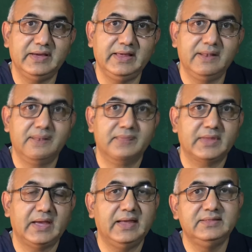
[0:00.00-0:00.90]
ill
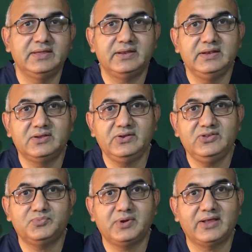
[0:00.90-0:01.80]
and their
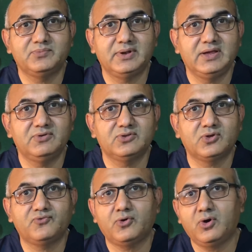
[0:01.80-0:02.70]
increased plasma levels
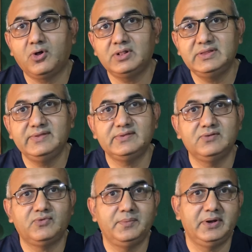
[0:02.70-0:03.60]
of all these
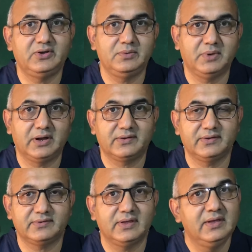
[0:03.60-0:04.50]
inflammatory
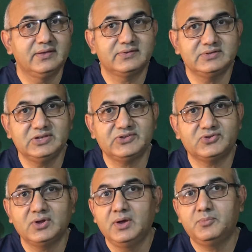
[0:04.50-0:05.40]
markers suggest
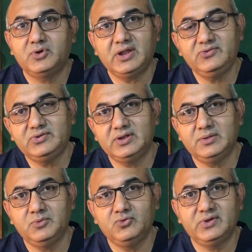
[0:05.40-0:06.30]
potential
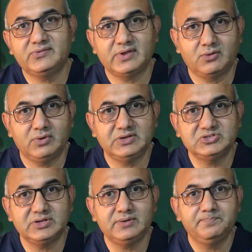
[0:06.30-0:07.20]
immune
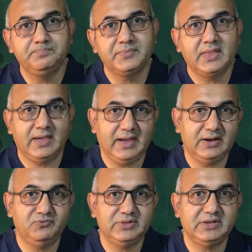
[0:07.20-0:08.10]
dysregulation,
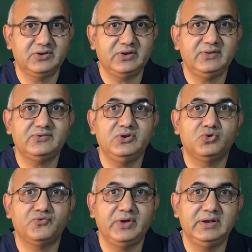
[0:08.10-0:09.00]
and with increased
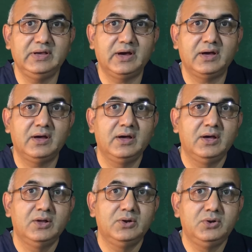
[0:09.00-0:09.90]
neutrophilia,
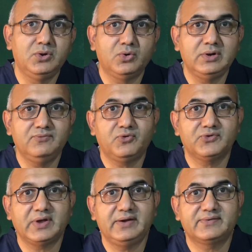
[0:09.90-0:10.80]
low
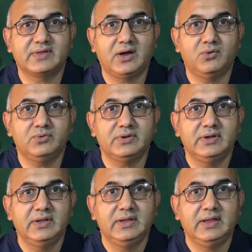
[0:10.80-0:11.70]
lymphocytes count,
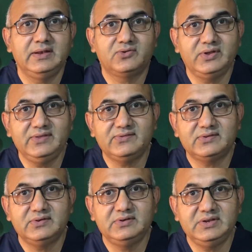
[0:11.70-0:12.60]

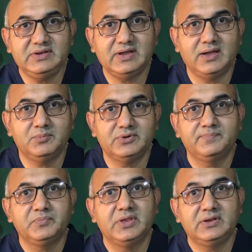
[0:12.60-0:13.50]
increased D-dimer,
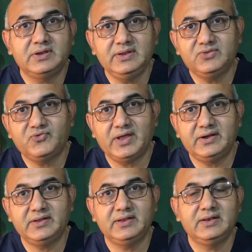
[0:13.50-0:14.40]
increased
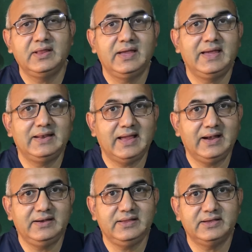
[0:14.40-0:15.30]
ferritin and
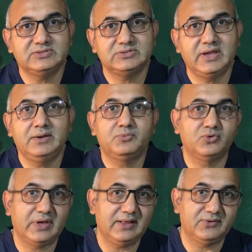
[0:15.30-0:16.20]
LDH and
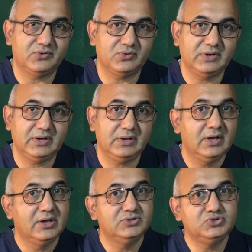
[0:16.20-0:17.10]
procalcitonin,
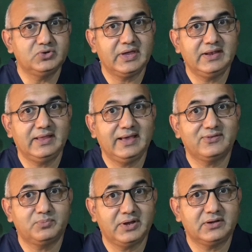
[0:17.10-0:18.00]
you can
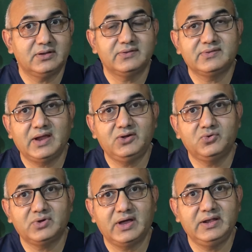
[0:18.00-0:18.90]
expect
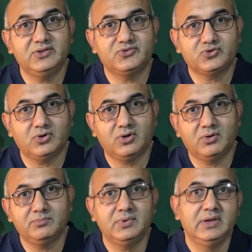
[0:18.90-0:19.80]
cytokine
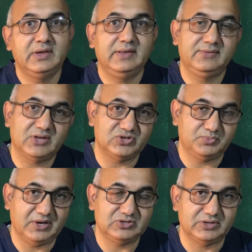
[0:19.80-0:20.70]
storm in such
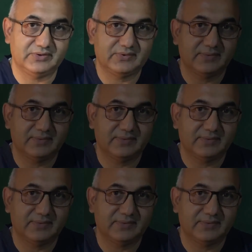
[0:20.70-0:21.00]
patients.